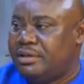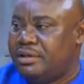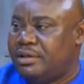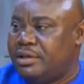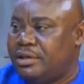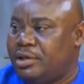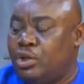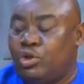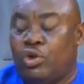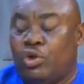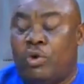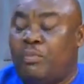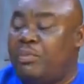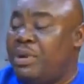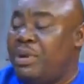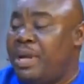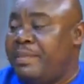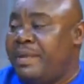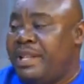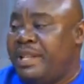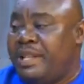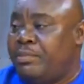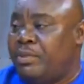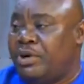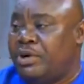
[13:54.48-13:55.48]
You don't blame
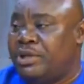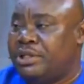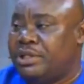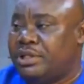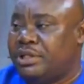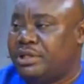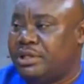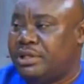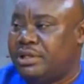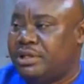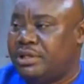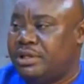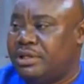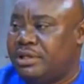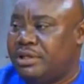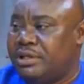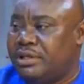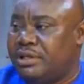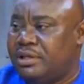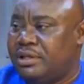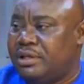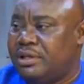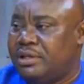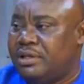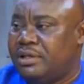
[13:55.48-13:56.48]
anybody.
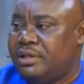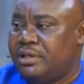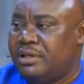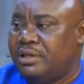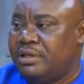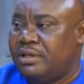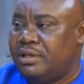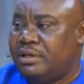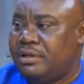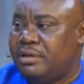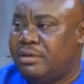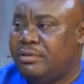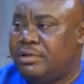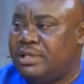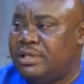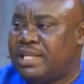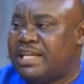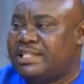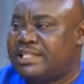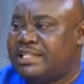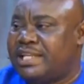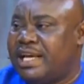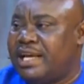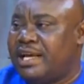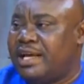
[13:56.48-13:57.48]
What I
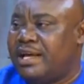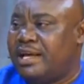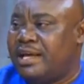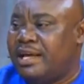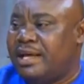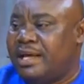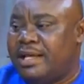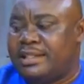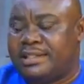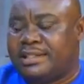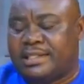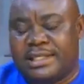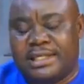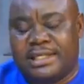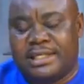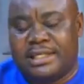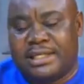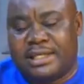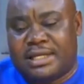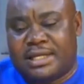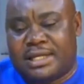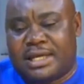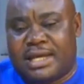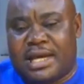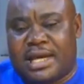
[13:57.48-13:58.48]
say?
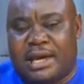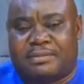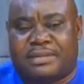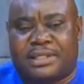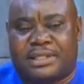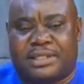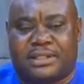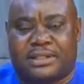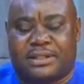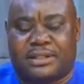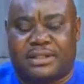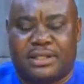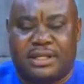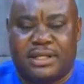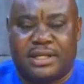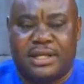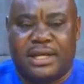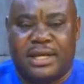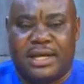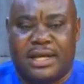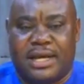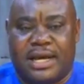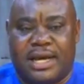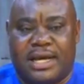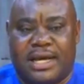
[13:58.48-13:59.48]
See, captain,
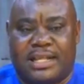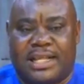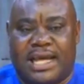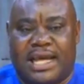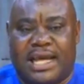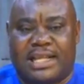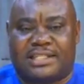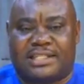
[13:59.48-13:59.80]
a dime